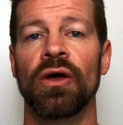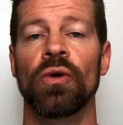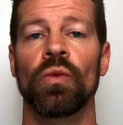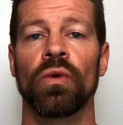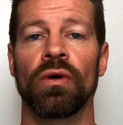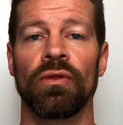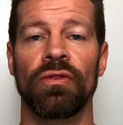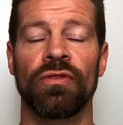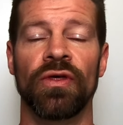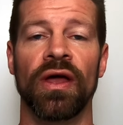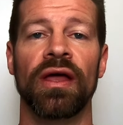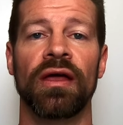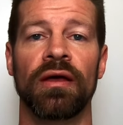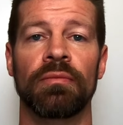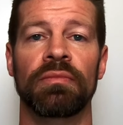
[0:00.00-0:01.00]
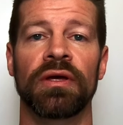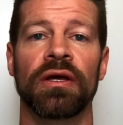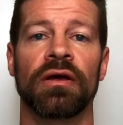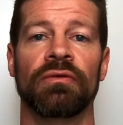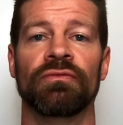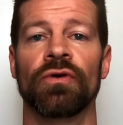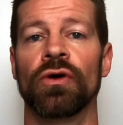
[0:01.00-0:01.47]
will then be
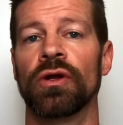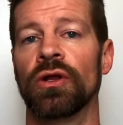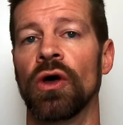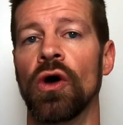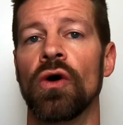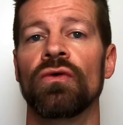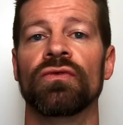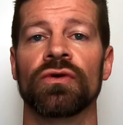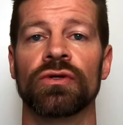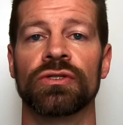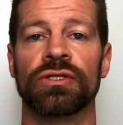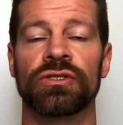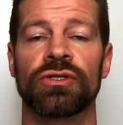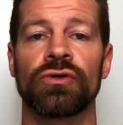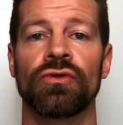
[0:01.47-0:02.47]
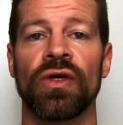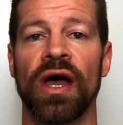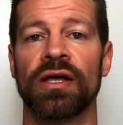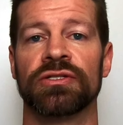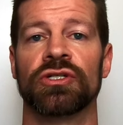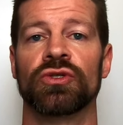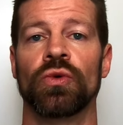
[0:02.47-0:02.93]
converted over to
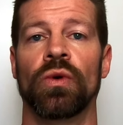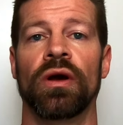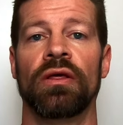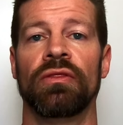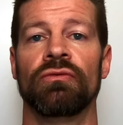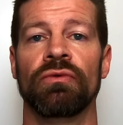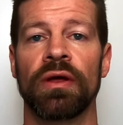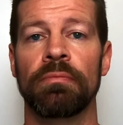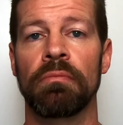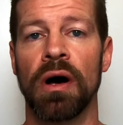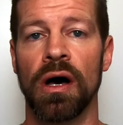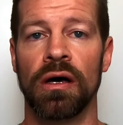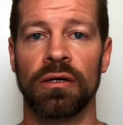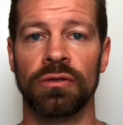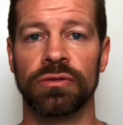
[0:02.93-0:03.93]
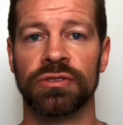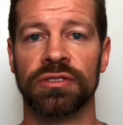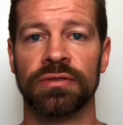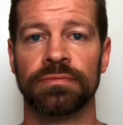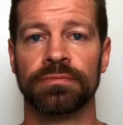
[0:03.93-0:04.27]
2023 models.